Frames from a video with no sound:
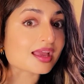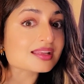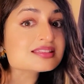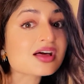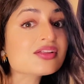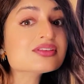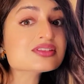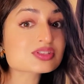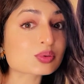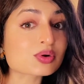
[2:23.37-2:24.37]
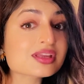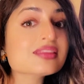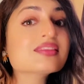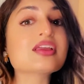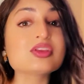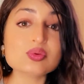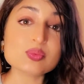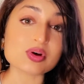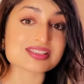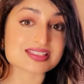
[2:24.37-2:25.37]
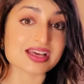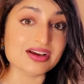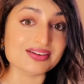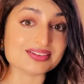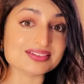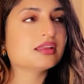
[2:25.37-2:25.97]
and tell the story that you want to tell.